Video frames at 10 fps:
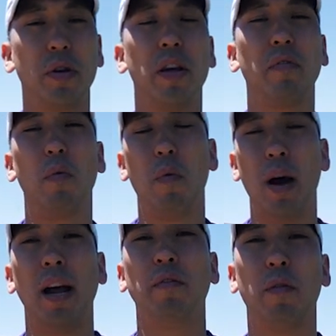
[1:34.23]
So you have a
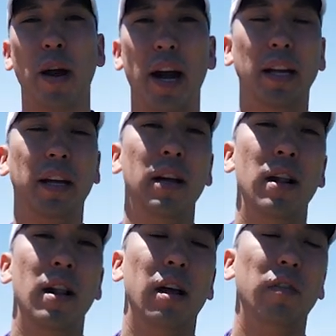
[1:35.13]
wide variety
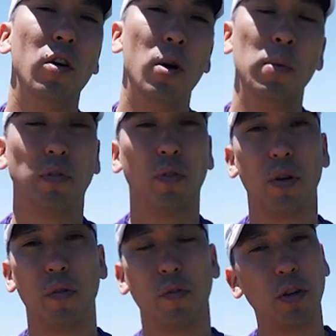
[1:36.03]
of homes
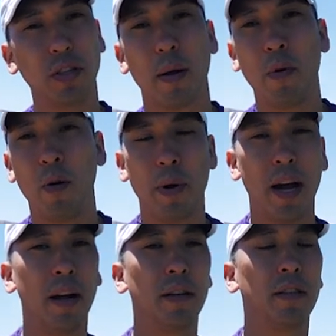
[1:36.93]
for first-time home
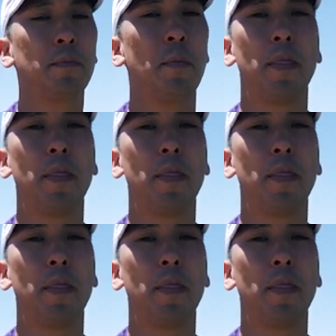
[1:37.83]
buyers,